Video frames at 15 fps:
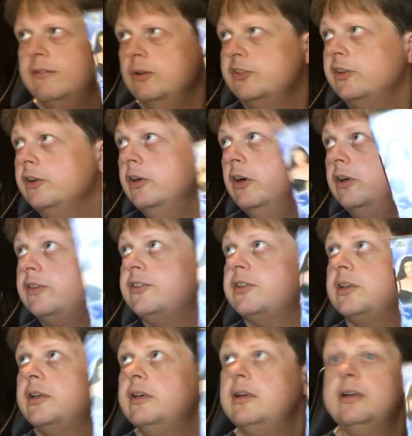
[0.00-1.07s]
I've also
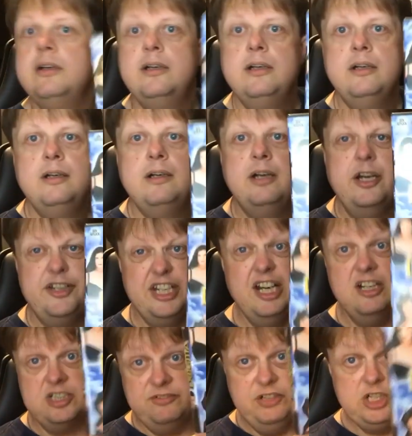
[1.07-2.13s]
got a
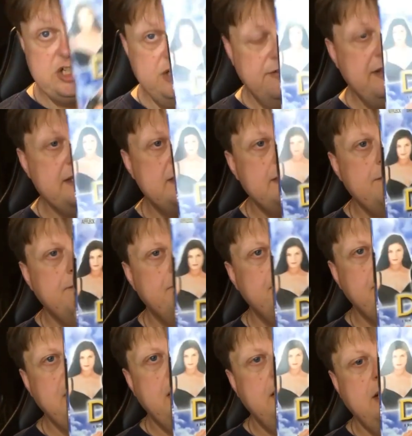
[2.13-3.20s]
deluxe version of it.
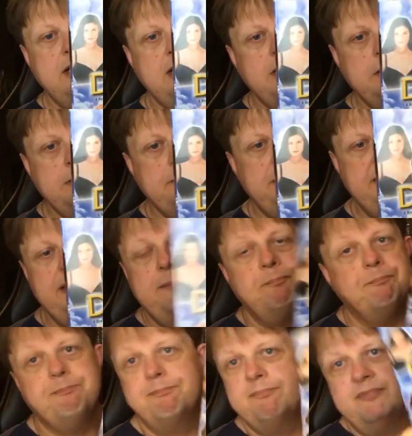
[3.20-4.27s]
But yeah,
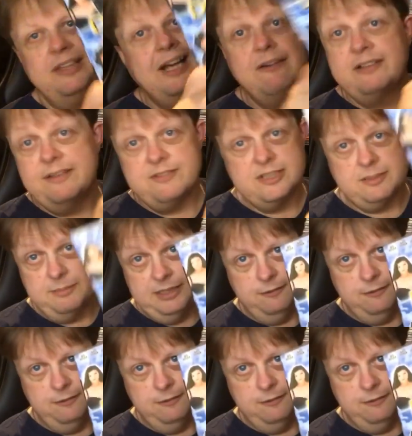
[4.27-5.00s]
love Kevin